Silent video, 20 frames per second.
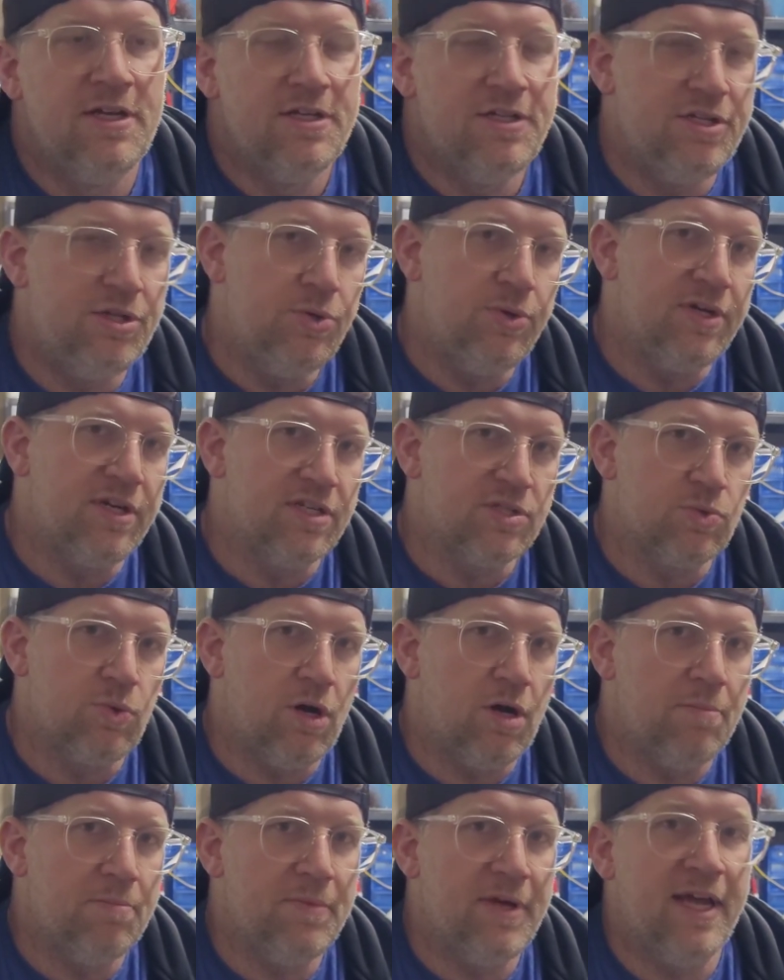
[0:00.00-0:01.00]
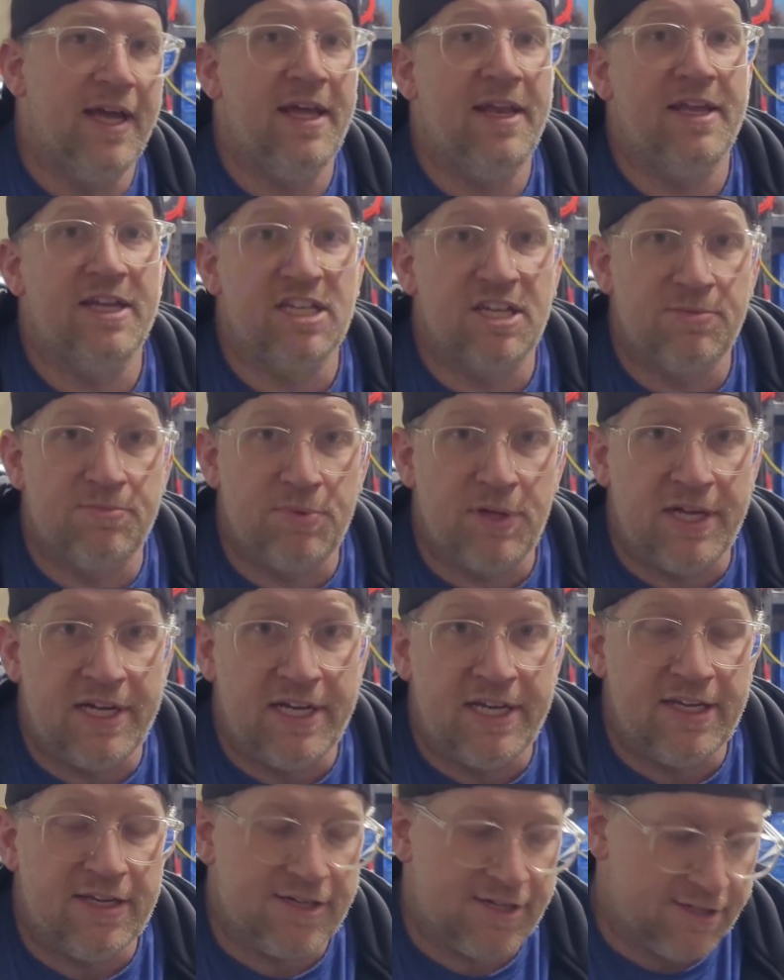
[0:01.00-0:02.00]
doing a swap and
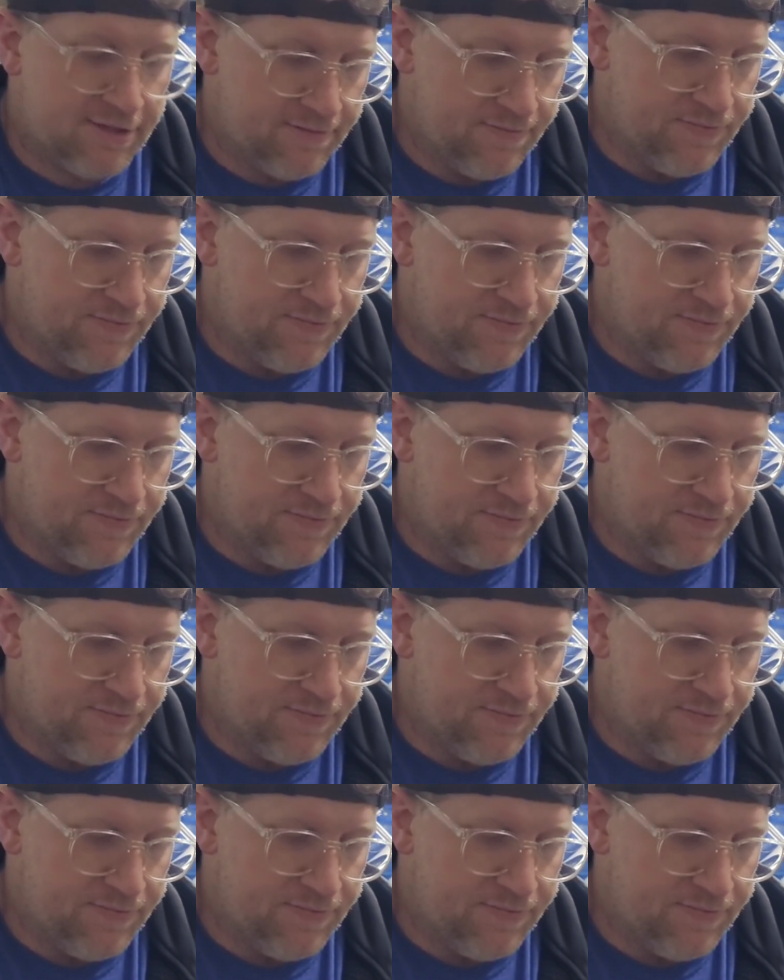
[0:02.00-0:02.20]
explaining it.